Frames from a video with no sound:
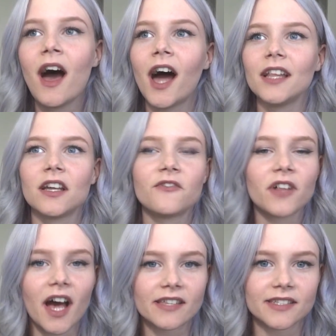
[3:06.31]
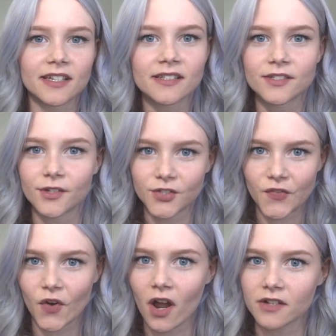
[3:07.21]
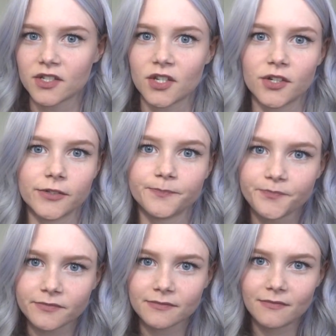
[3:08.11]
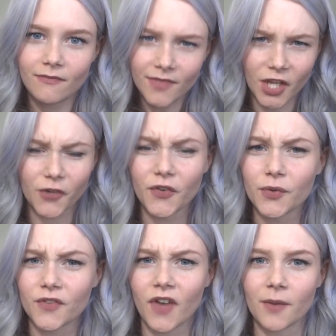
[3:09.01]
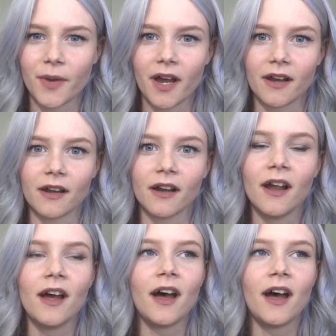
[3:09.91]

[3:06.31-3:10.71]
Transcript: I love classics, Nosferatu, Interview with a Vampire,